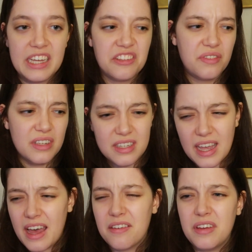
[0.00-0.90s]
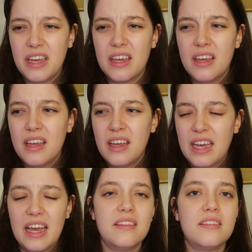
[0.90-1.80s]
It feels heavy
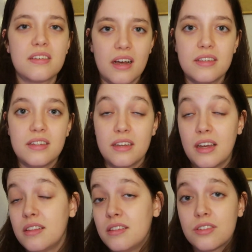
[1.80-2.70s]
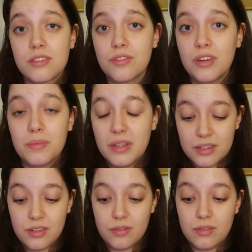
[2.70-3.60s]
and disgusting, and this cream
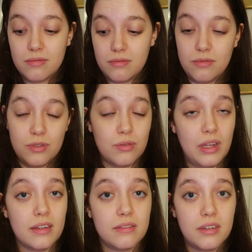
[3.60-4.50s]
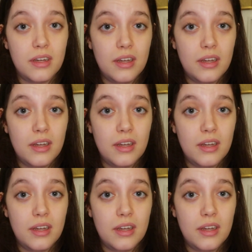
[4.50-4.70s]
doesn't do that.